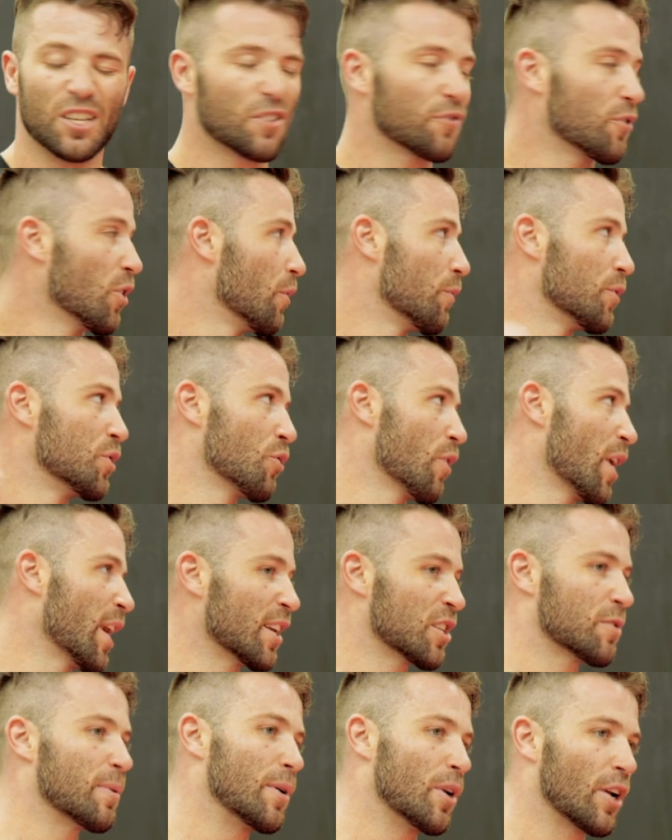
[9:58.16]
just foam for
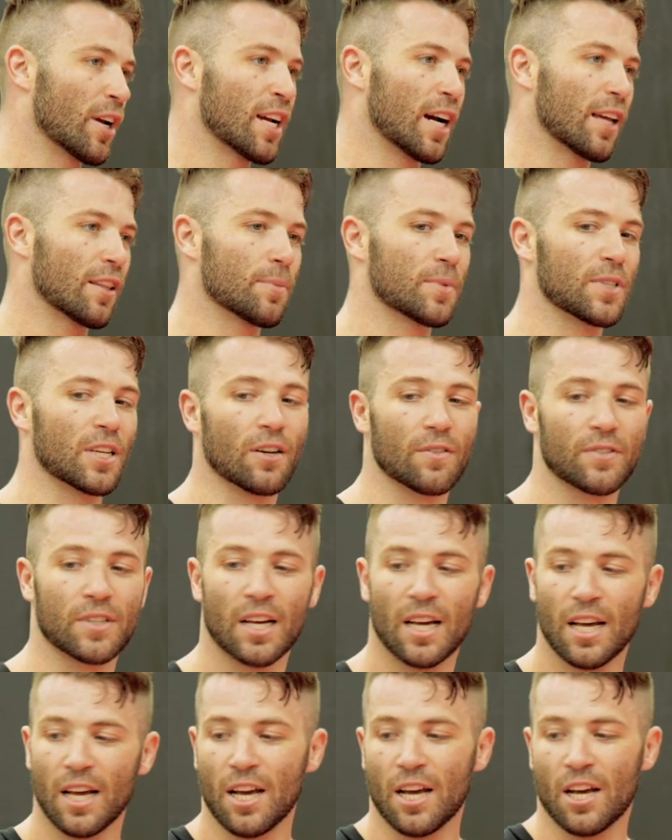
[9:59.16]
training so people don't cut themselves.
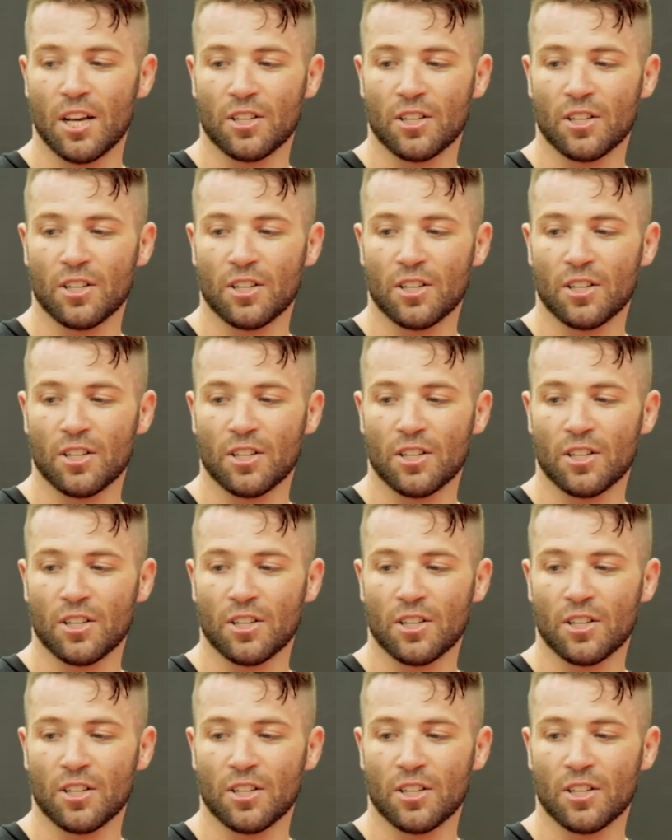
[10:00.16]
Yep.